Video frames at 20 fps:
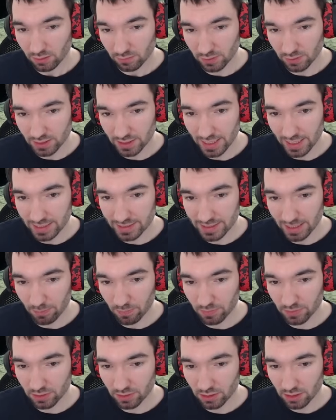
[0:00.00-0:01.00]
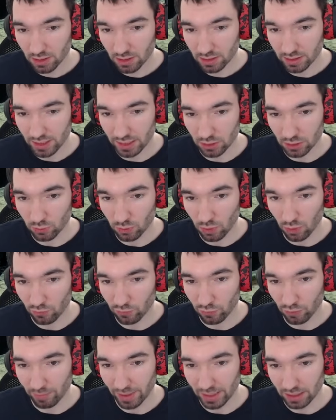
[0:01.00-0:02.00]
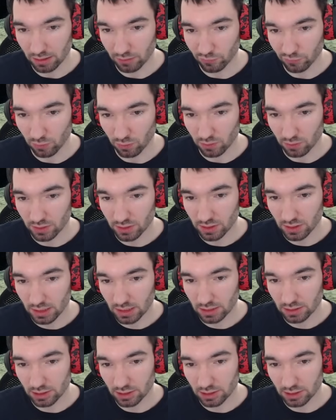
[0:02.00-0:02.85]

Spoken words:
with the exception that you go for Mental Focus.